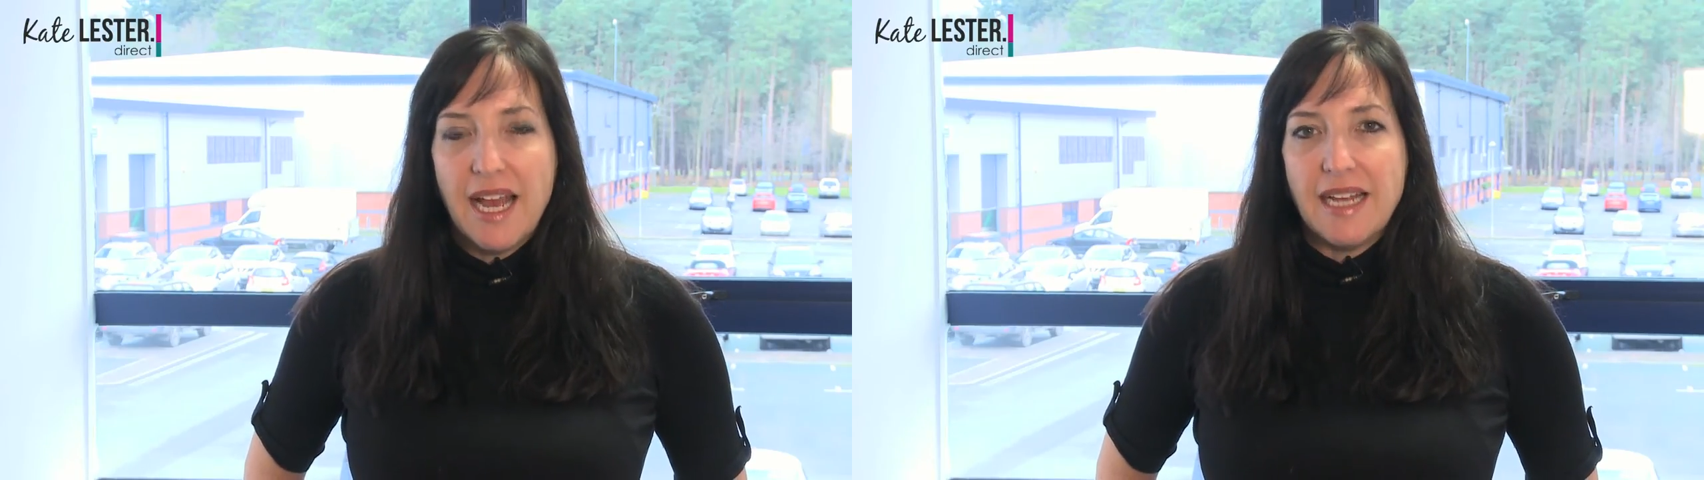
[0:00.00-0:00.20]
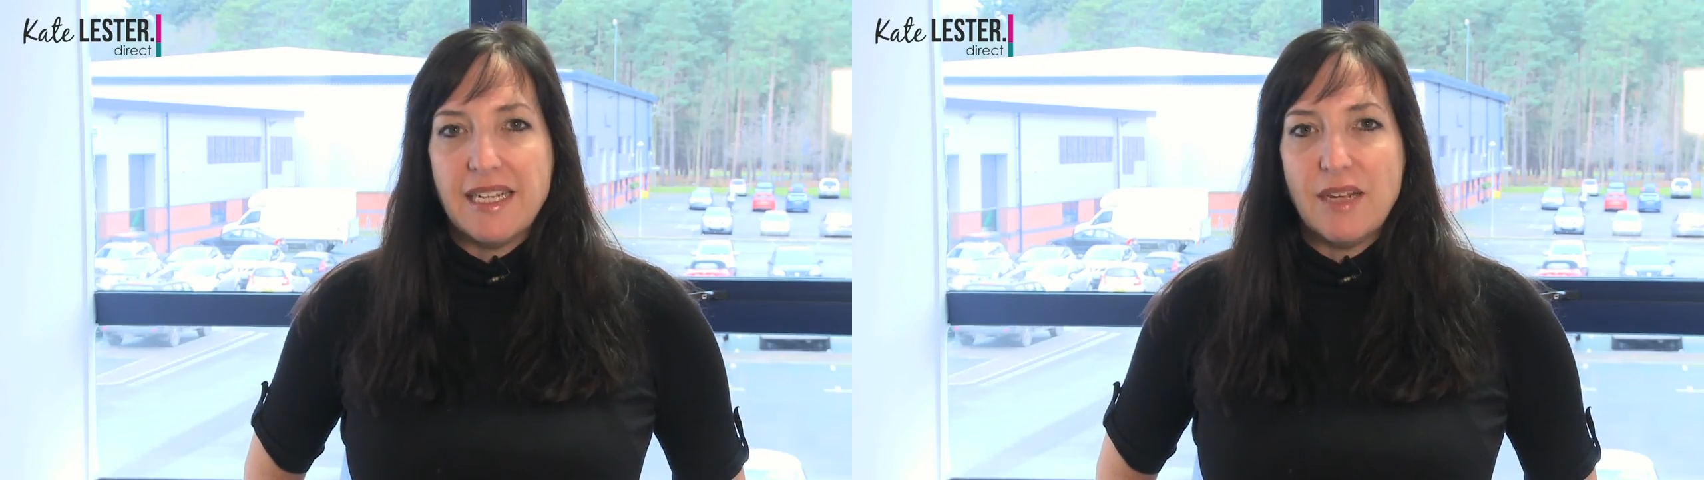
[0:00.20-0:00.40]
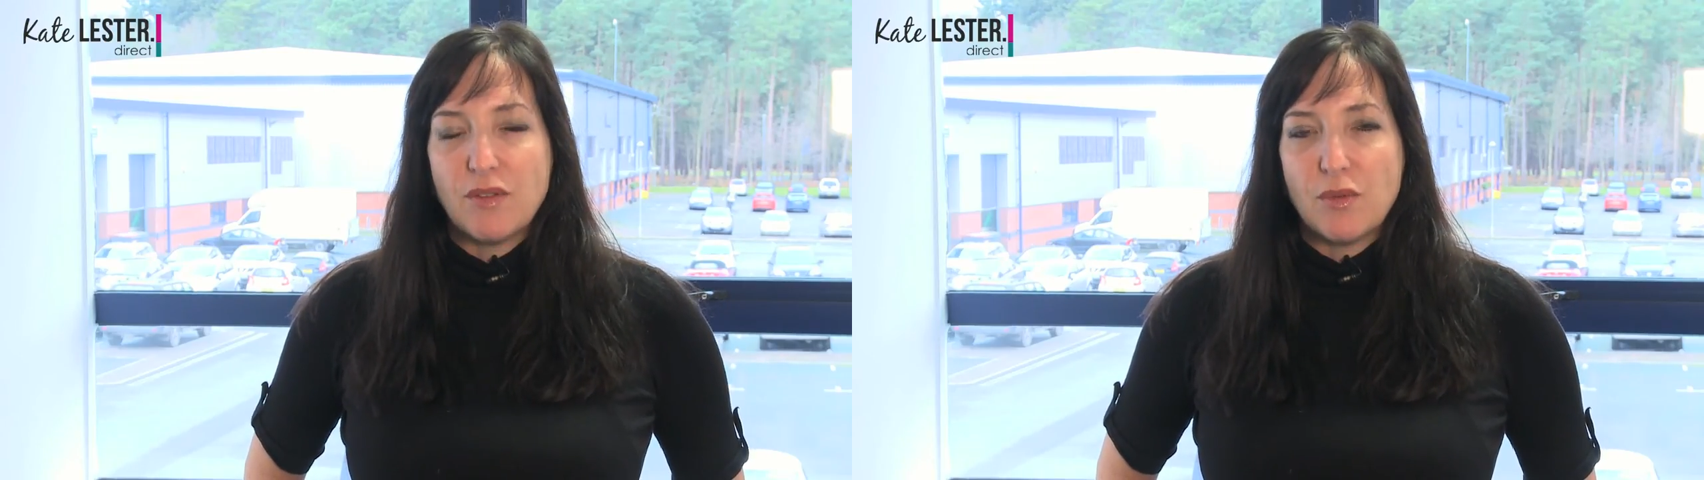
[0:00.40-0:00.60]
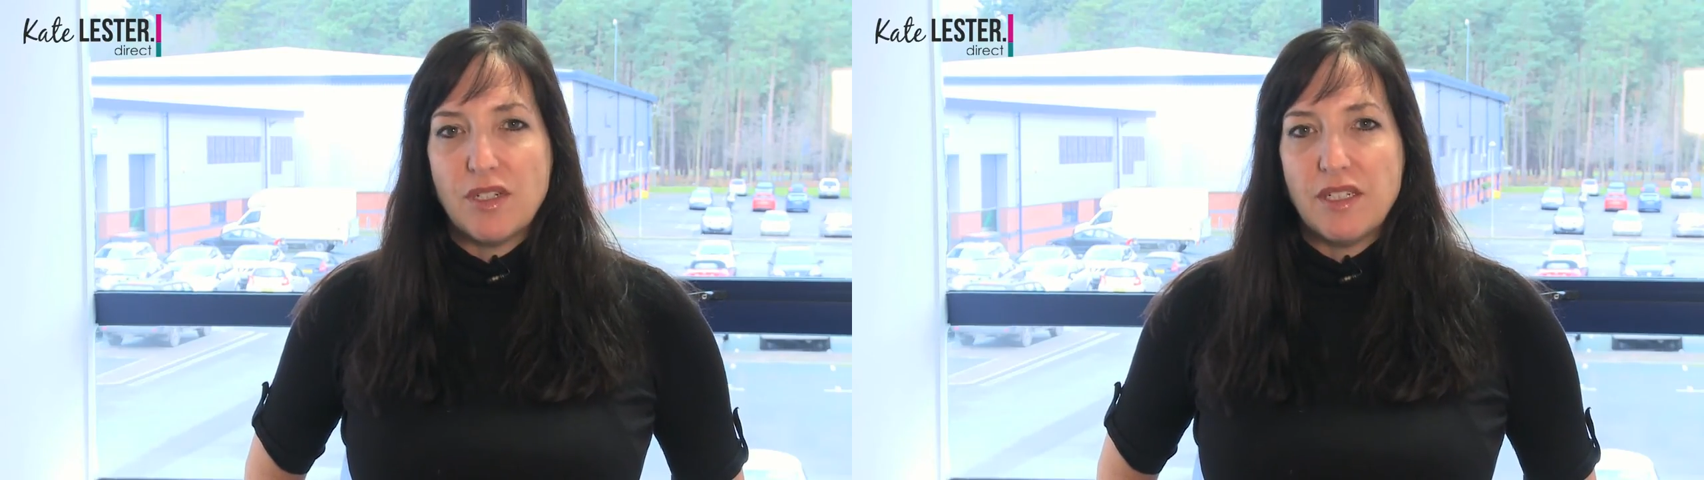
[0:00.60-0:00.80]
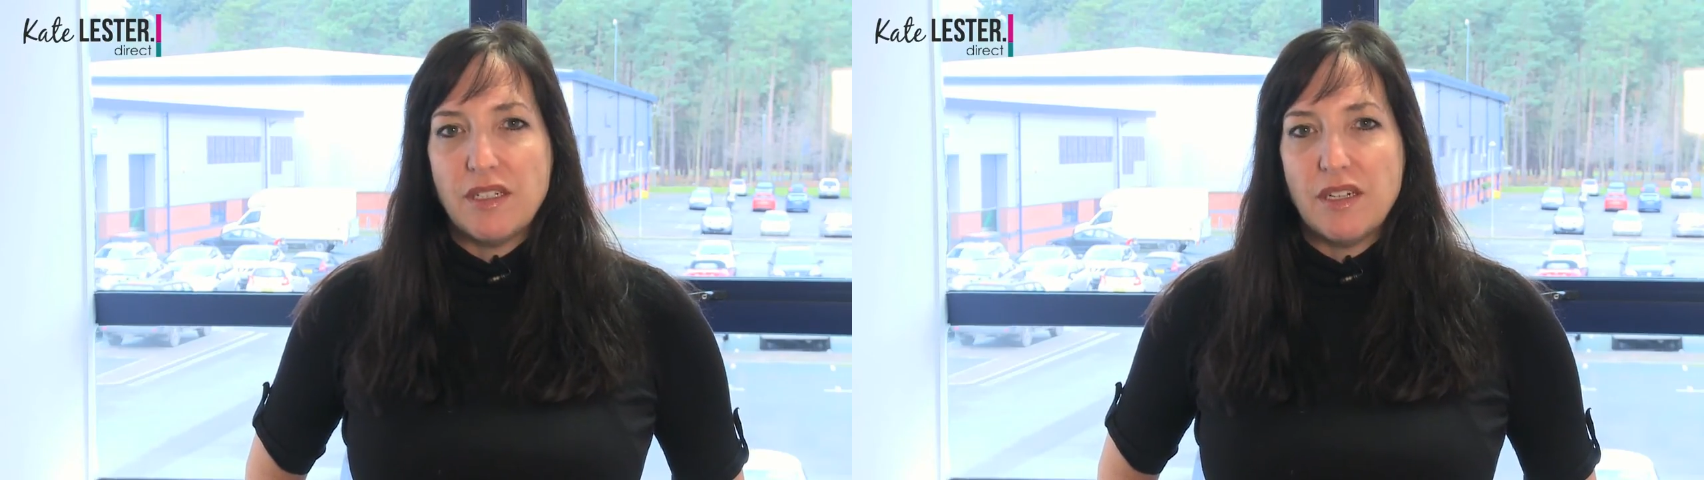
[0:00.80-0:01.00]
and he was
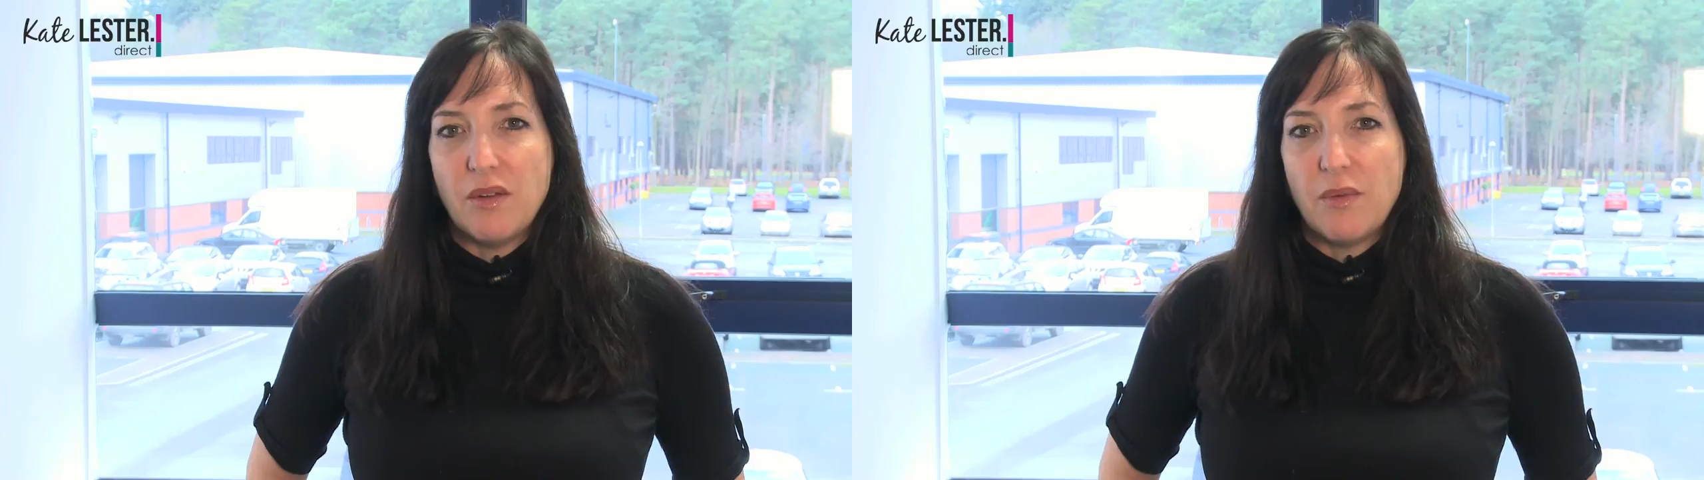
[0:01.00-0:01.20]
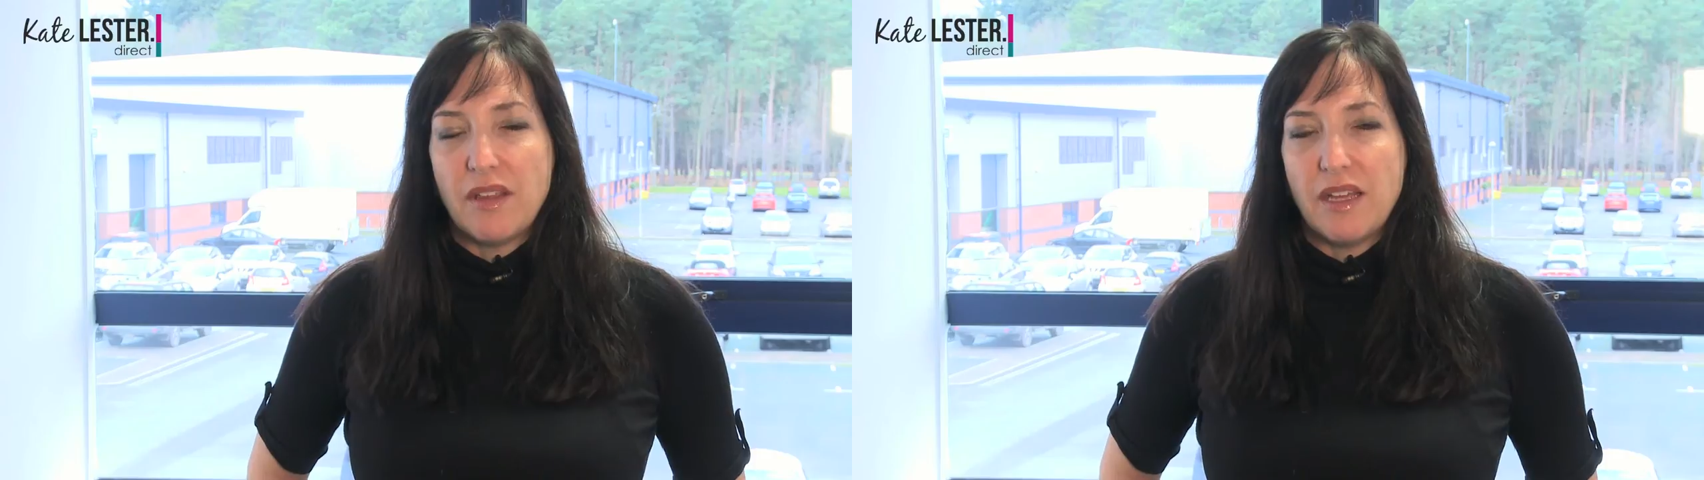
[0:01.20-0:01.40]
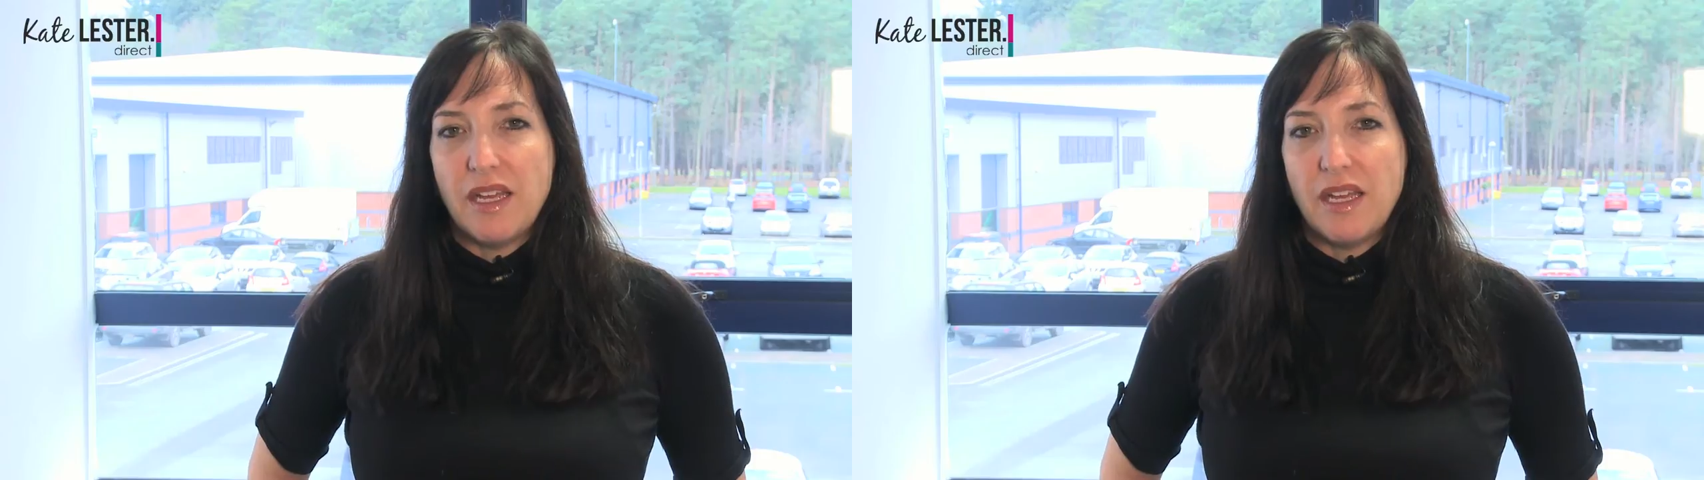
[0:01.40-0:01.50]
wanting to know whether